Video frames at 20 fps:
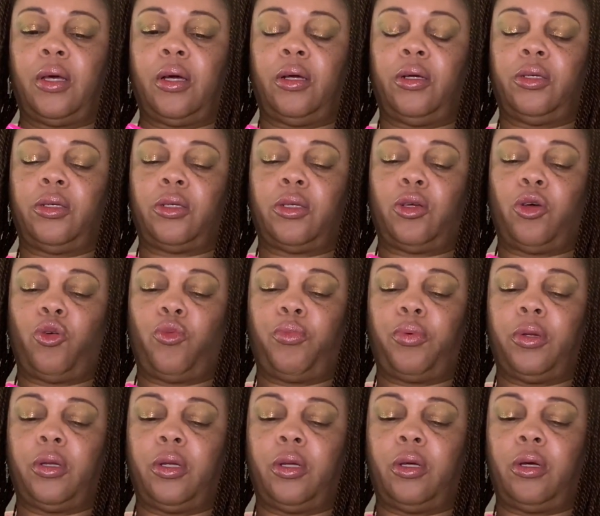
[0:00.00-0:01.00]
And just
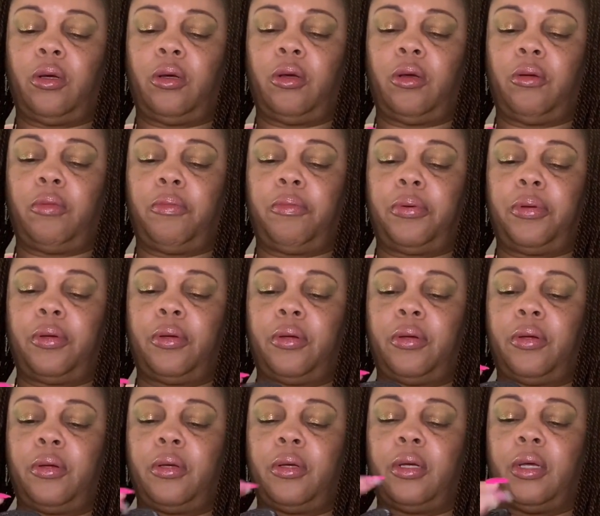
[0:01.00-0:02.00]
open it up.
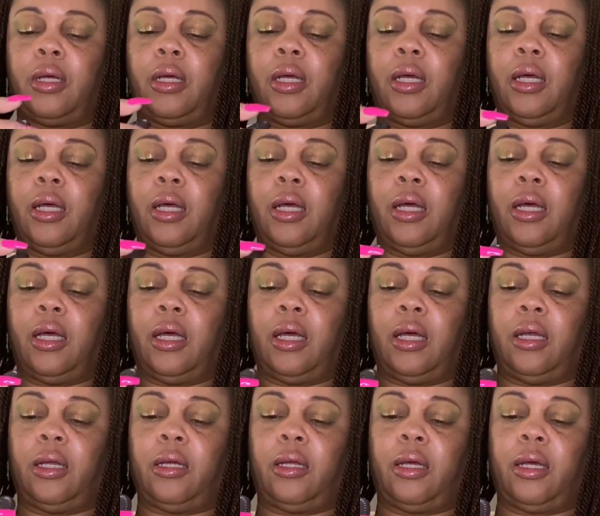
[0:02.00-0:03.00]

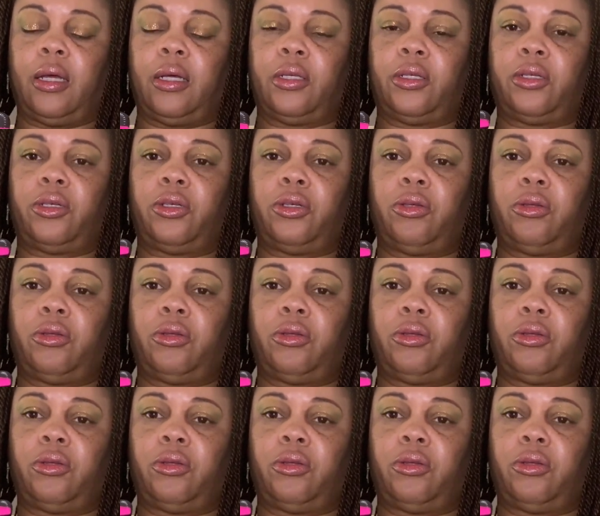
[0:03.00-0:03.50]
And it has,